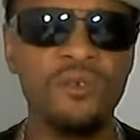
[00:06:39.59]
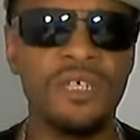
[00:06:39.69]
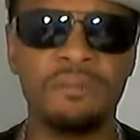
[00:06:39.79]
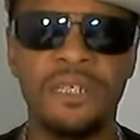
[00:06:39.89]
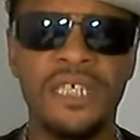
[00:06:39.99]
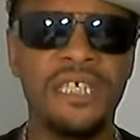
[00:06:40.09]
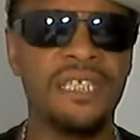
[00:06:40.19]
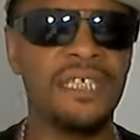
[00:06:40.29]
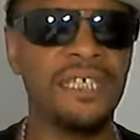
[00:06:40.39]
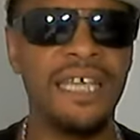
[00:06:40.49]
Lucas
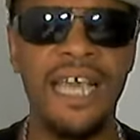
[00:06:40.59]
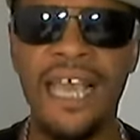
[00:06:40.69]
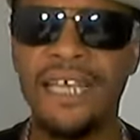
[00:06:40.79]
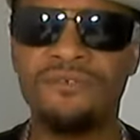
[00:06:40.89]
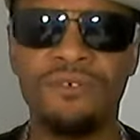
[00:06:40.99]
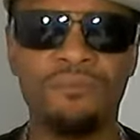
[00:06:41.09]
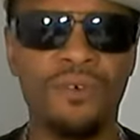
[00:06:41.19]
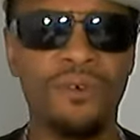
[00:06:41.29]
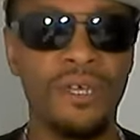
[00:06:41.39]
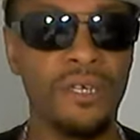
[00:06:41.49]
Matthysse, Adrian
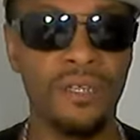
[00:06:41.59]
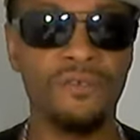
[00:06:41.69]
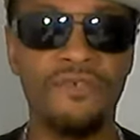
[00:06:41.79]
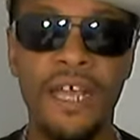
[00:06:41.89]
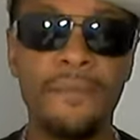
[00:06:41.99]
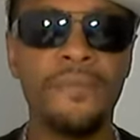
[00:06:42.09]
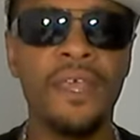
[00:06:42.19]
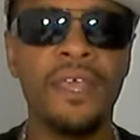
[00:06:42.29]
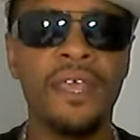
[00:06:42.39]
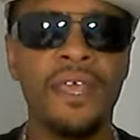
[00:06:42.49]
Broner, close fight,
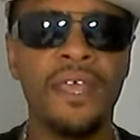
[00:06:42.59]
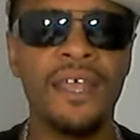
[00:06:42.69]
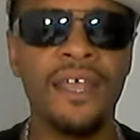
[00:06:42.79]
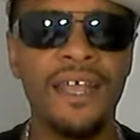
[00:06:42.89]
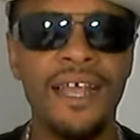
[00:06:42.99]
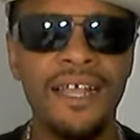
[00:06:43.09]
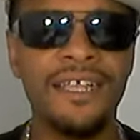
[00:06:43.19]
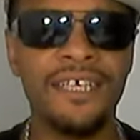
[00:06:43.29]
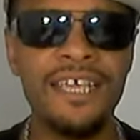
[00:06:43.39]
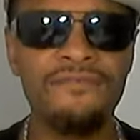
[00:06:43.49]

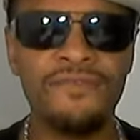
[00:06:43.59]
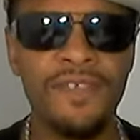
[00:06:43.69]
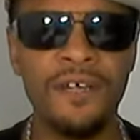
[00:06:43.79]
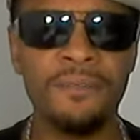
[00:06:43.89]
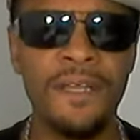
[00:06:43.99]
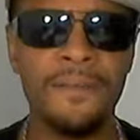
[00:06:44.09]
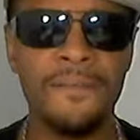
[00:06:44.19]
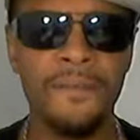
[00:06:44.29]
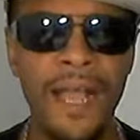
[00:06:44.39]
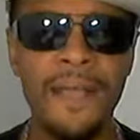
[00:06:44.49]
and Keith Thurman,
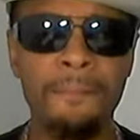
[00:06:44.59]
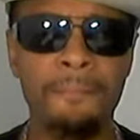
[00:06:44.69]
right?